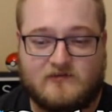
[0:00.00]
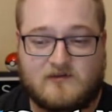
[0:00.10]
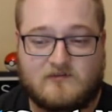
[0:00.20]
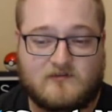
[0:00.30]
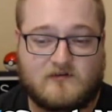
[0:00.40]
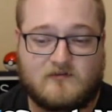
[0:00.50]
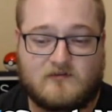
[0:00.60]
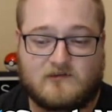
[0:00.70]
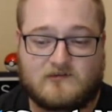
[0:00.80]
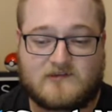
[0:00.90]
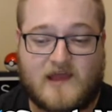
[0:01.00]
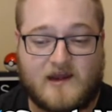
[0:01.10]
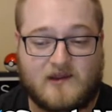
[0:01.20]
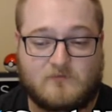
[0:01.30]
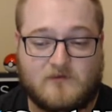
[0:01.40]
consider this a
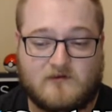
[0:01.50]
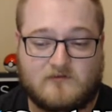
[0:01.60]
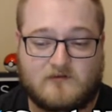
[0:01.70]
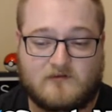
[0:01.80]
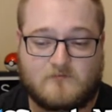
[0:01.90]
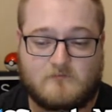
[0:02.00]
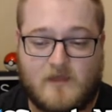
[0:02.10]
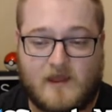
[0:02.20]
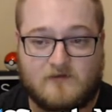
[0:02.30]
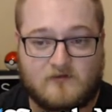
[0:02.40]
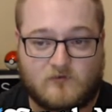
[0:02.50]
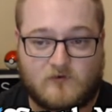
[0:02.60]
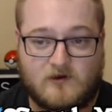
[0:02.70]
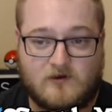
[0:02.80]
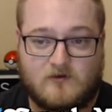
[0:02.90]
static because it is
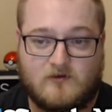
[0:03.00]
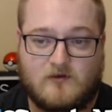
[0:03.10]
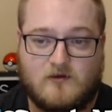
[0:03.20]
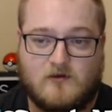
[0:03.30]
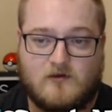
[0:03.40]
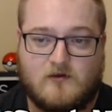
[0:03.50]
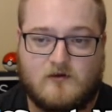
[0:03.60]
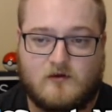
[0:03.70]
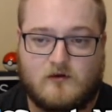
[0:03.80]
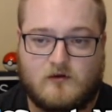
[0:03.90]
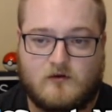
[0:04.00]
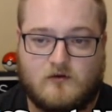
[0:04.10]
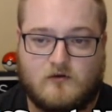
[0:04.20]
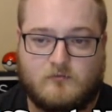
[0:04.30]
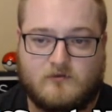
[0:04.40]
mandatory.
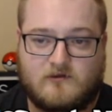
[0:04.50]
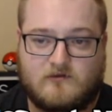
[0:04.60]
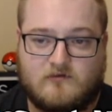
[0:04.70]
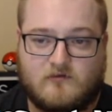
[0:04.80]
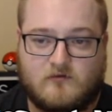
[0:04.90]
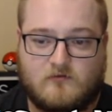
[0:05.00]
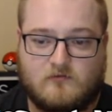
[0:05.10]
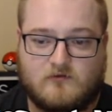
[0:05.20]
Oh, please don't.